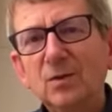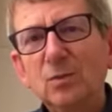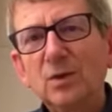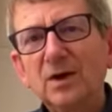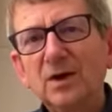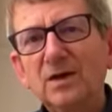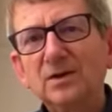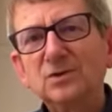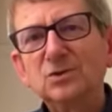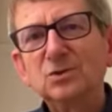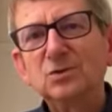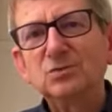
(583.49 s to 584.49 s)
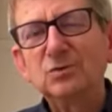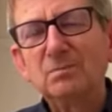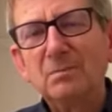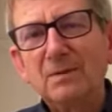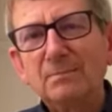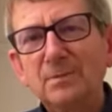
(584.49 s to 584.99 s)
we are to
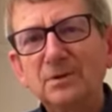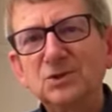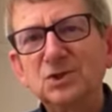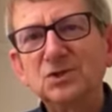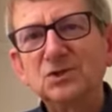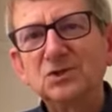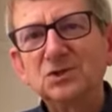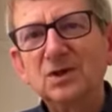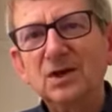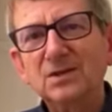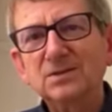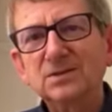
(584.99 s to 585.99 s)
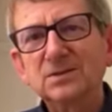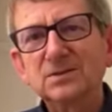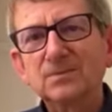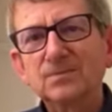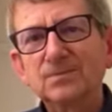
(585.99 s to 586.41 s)
remember Jesus Christ.